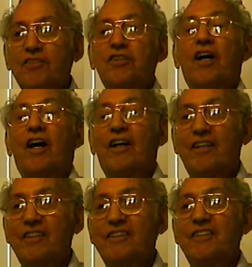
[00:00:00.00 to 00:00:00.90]
Yeah,
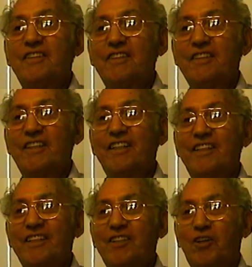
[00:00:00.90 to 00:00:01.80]

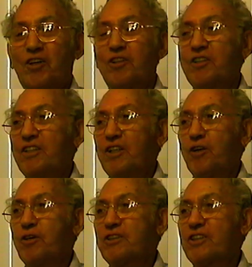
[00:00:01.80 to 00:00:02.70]

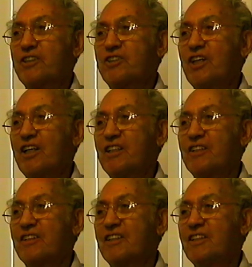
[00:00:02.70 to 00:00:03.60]
it was
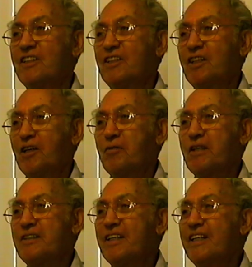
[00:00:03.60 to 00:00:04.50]
exciting. And my
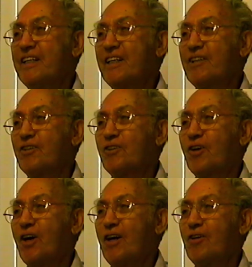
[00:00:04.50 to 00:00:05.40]
dad, I don't know
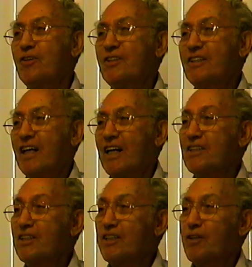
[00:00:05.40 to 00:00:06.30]
how. I
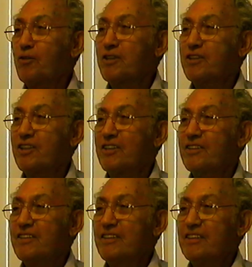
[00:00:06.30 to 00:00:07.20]
think I was a
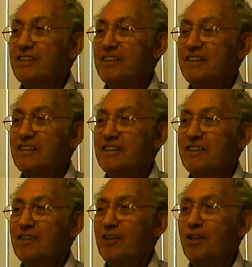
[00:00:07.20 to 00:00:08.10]

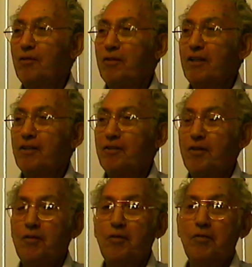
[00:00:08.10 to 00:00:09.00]
little
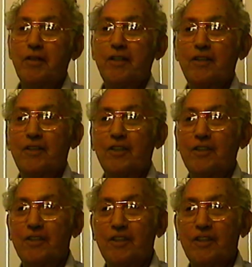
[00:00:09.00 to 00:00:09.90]
bigger than
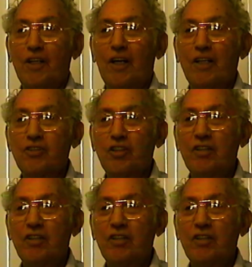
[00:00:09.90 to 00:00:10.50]
Elijah,